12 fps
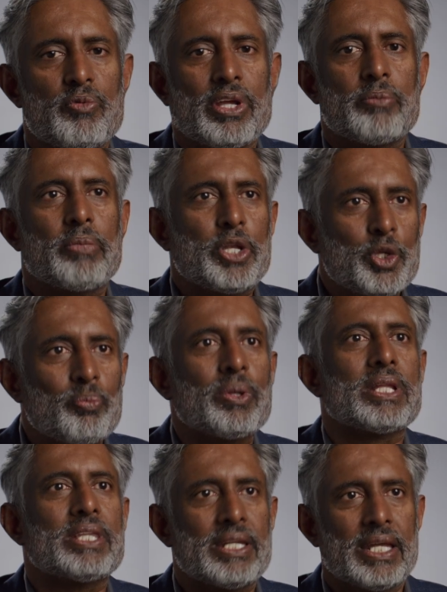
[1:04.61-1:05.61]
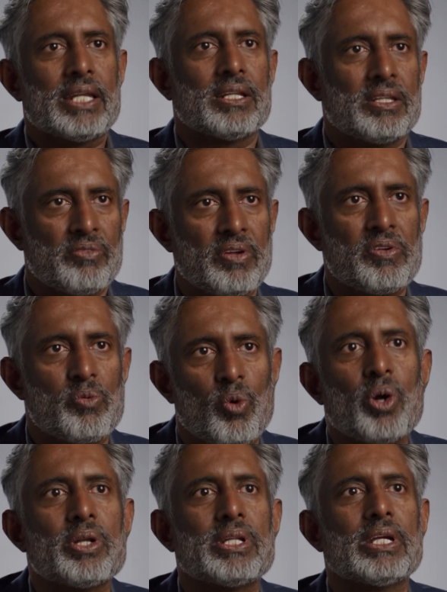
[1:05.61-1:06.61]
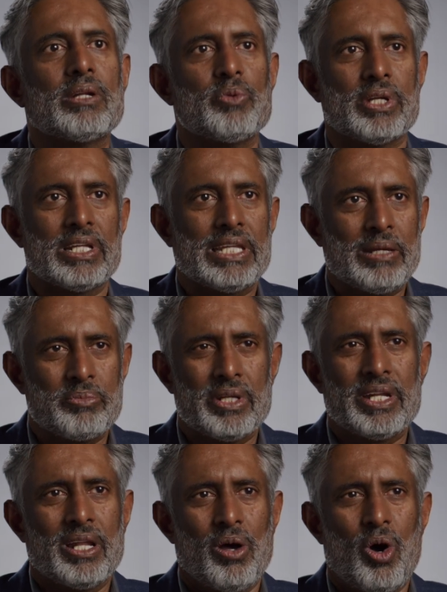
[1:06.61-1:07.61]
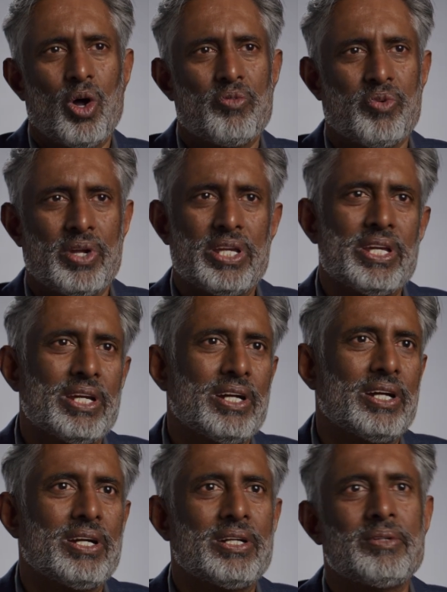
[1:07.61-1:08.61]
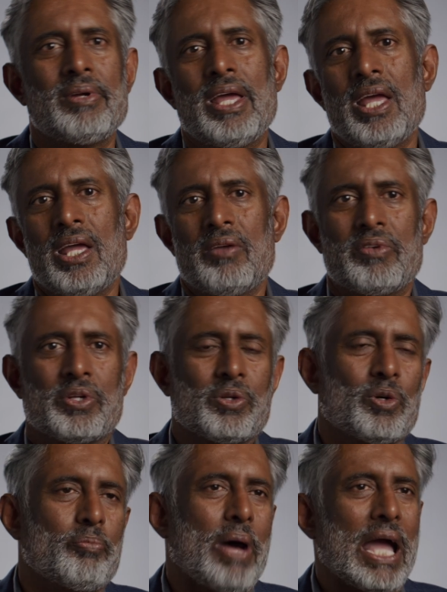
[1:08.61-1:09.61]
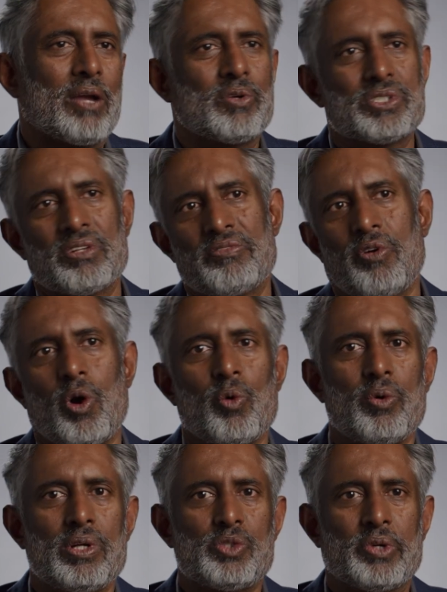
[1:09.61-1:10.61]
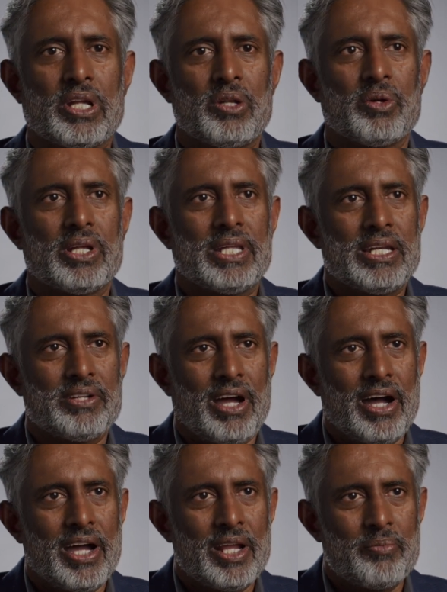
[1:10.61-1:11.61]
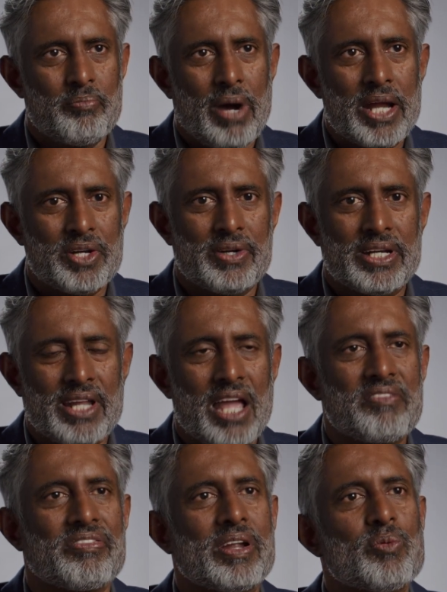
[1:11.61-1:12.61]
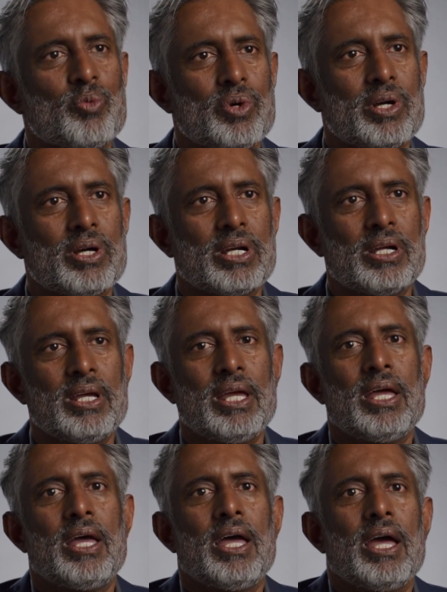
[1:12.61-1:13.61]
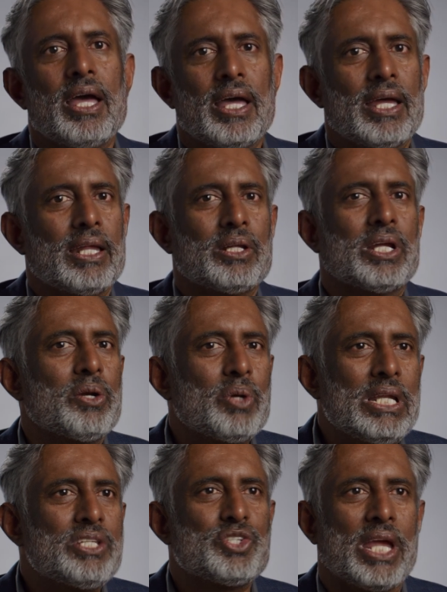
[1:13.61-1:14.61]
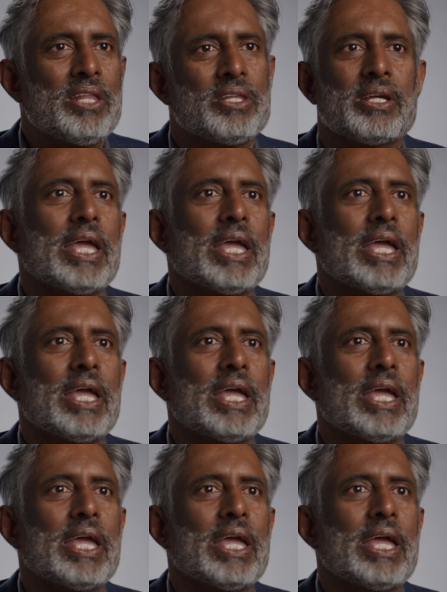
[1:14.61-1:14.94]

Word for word: We can manipulate the data the way we want it. We can keep the data hot for a year. We can go backwards and forwards. We can look at the entire MITRE ATT&CK framework, and can really change the